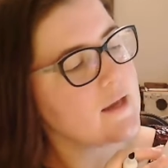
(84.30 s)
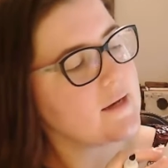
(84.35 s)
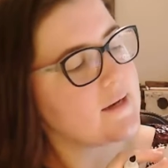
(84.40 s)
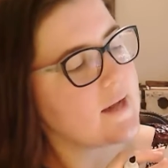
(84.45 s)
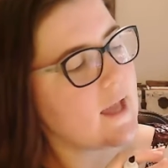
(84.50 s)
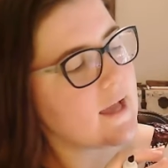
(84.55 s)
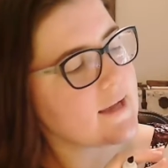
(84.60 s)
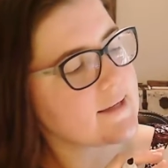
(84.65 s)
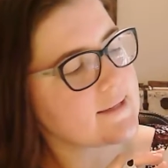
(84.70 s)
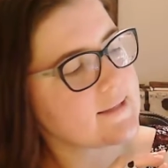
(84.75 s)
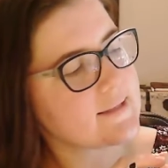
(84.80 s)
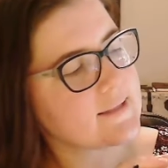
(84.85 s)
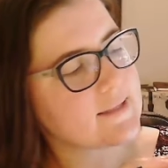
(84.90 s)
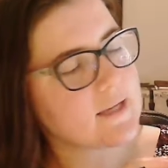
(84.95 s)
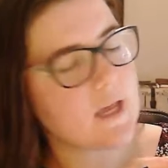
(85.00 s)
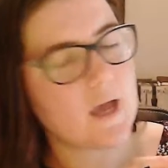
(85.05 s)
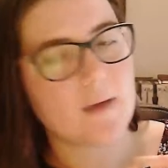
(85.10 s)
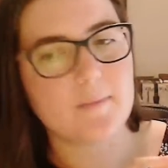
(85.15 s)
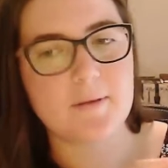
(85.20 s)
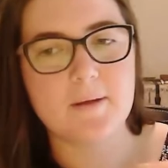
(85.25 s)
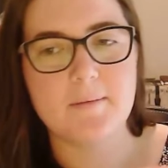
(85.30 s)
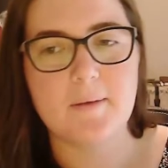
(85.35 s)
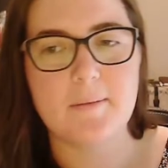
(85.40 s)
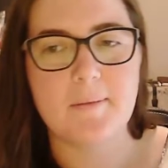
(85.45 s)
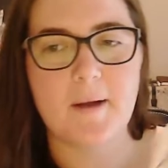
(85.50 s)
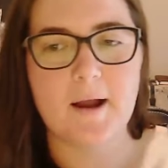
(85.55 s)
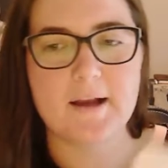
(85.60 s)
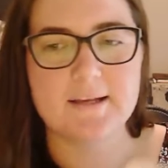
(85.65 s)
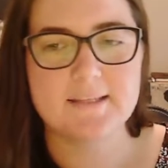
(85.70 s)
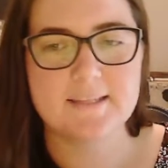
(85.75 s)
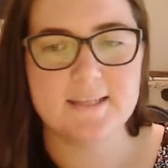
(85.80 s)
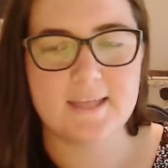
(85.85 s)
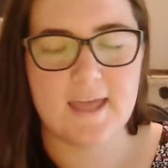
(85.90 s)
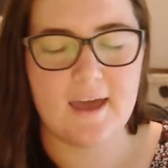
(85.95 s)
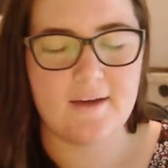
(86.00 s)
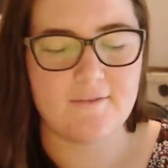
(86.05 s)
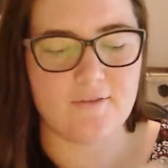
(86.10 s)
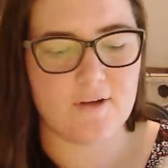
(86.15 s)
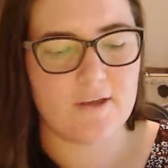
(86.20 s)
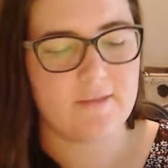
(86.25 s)
Next, I'm going to be parsing
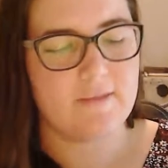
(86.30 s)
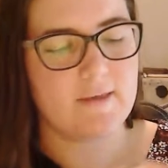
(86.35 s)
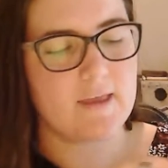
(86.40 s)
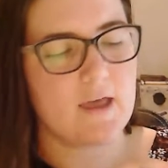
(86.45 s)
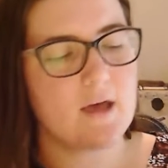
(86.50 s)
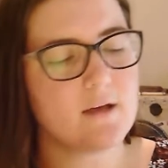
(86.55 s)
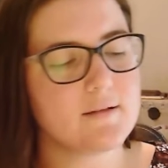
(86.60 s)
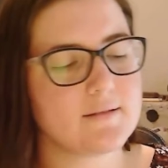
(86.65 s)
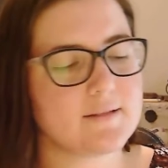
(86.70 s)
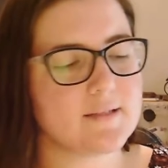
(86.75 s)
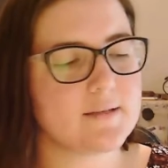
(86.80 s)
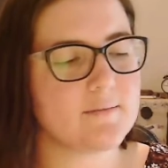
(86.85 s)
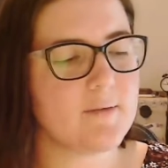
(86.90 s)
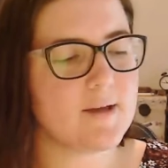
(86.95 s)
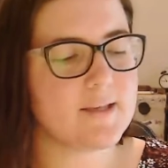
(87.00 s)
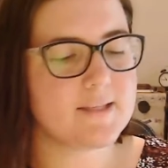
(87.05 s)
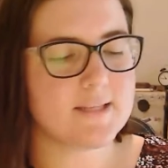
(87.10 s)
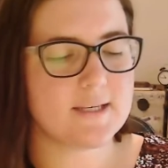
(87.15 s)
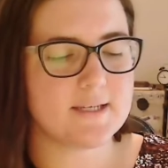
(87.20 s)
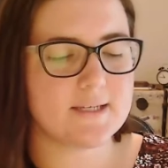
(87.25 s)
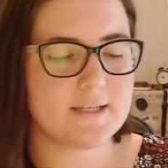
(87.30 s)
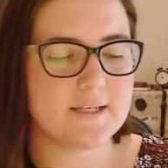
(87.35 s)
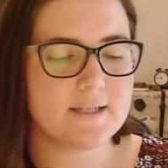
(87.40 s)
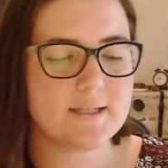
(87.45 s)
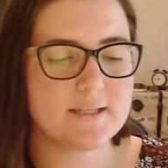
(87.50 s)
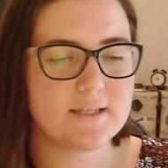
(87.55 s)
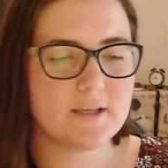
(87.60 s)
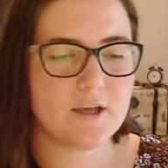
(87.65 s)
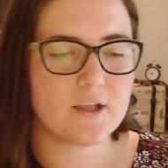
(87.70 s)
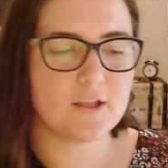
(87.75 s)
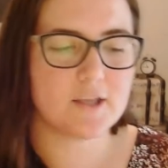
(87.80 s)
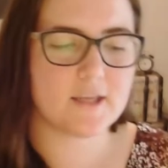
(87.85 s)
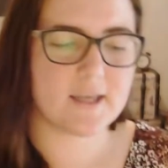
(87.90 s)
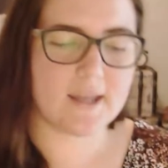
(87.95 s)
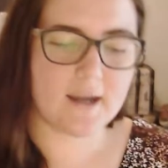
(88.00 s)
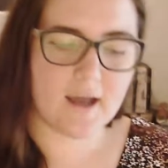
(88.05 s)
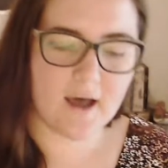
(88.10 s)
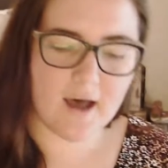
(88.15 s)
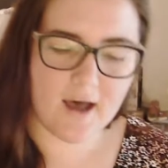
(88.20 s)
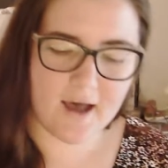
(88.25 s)
everything else in my sentence. So I look
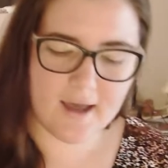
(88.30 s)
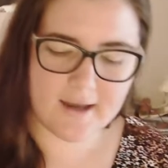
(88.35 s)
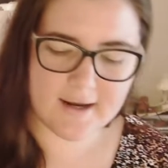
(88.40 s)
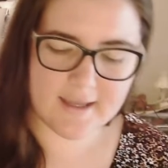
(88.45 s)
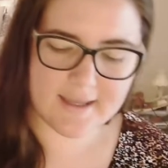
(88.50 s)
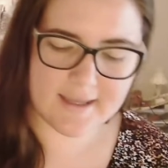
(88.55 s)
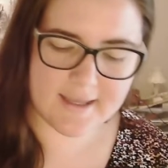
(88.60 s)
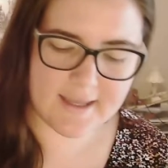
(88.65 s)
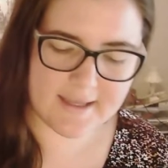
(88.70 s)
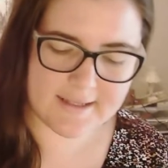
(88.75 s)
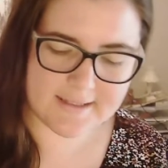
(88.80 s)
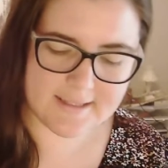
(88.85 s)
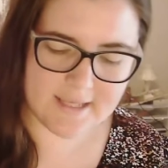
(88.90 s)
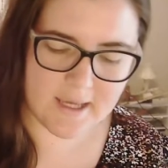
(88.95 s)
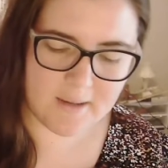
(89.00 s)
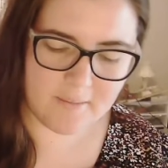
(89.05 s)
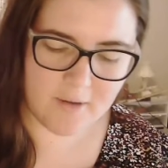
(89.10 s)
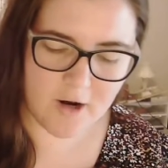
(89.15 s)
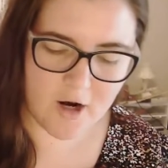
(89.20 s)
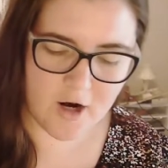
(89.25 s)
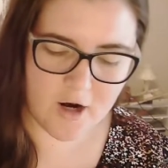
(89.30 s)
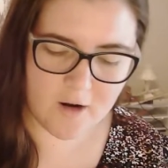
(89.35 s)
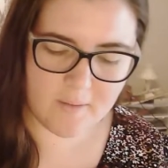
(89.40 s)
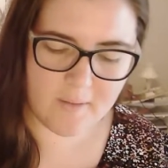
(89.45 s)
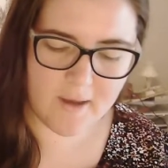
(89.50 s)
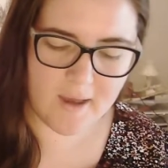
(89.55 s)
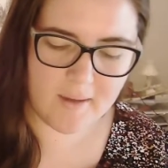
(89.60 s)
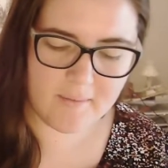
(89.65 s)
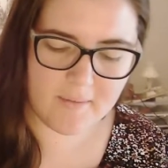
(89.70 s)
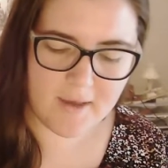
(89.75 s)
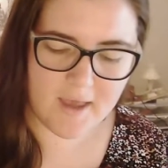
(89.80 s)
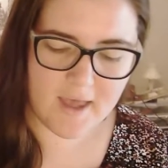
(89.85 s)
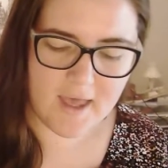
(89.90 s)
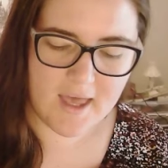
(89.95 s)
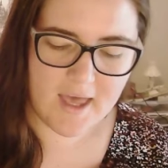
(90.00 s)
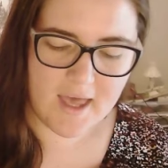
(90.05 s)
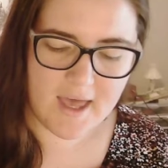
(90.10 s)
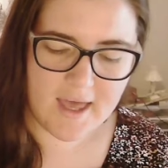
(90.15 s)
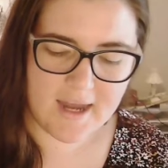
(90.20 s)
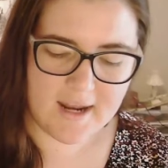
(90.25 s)
at ad ingentem urbem,
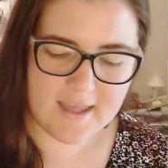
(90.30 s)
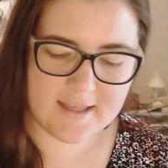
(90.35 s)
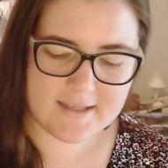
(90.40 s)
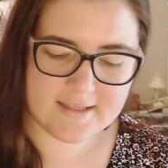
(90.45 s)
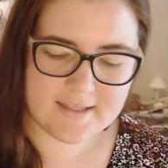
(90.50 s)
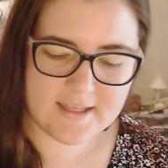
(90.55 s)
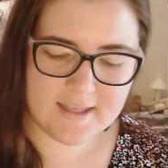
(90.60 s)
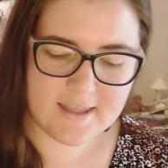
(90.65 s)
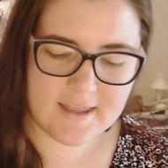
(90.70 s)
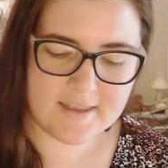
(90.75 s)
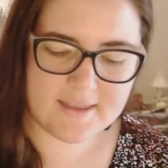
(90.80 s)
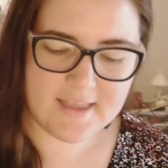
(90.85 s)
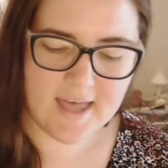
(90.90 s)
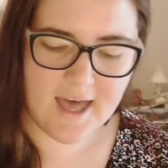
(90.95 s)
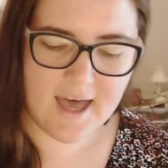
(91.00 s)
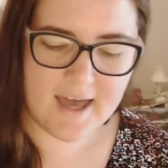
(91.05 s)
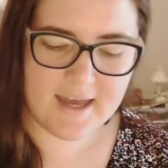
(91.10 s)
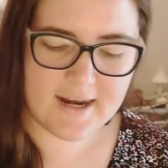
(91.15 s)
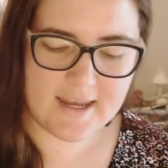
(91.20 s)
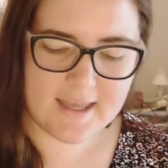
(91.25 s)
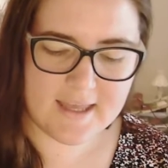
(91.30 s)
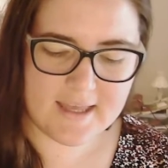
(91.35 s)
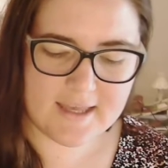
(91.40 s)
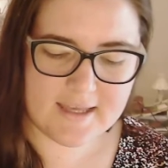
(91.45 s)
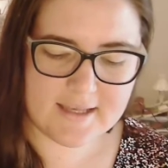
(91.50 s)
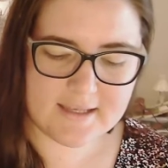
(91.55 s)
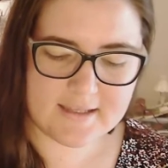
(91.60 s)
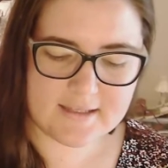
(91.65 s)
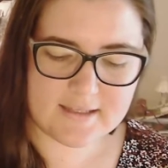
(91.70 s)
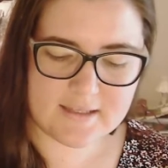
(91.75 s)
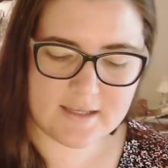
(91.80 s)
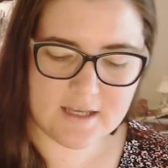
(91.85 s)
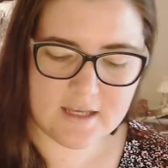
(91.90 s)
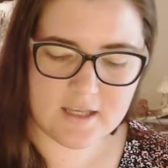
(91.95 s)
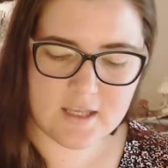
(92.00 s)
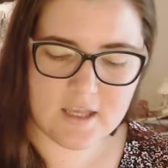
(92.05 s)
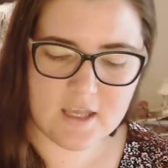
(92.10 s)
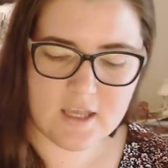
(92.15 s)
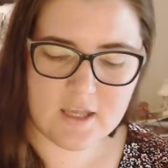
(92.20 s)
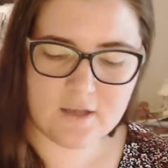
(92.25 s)
and I see that that is
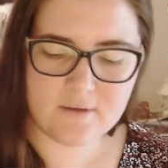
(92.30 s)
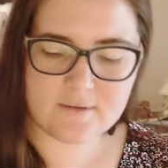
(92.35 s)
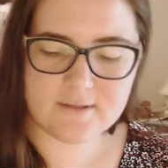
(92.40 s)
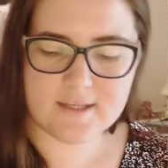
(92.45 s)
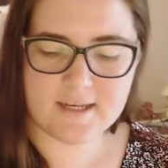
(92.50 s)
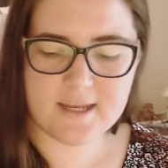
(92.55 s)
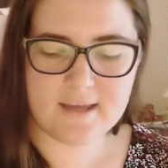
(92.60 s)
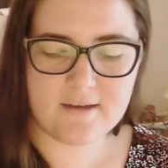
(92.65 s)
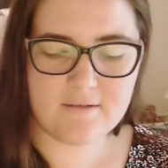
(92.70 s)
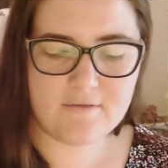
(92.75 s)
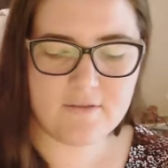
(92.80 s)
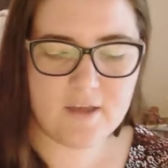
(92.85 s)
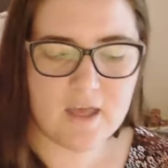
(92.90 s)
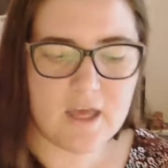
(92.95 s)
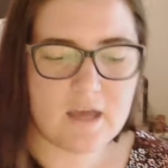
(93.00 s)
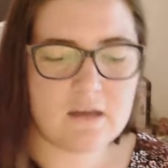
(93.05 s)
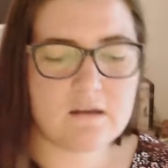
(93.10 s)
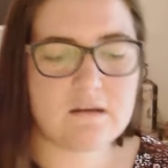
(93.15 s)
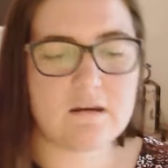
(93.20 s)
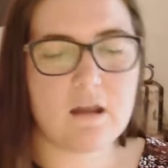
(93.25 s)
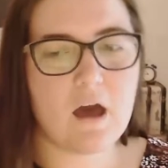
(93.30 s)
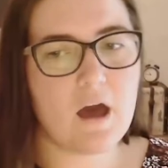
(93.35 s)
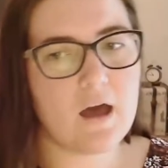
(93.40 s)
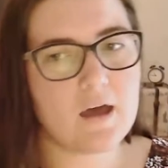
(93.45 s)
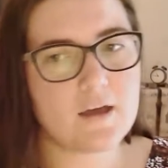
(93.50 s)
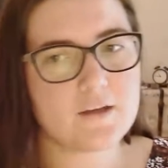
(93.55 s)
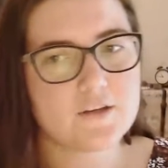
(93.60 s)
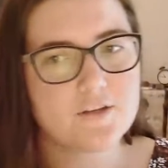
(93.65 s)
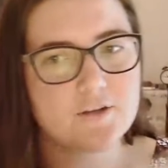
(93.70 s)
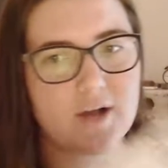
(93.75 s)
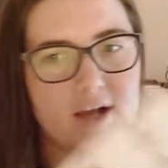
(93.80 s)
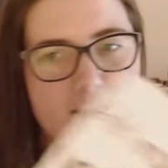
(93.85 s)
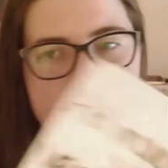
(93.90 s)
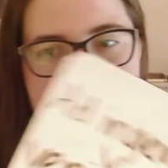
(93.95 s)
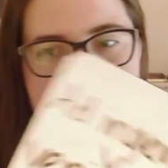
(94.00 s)
accusative, not a direct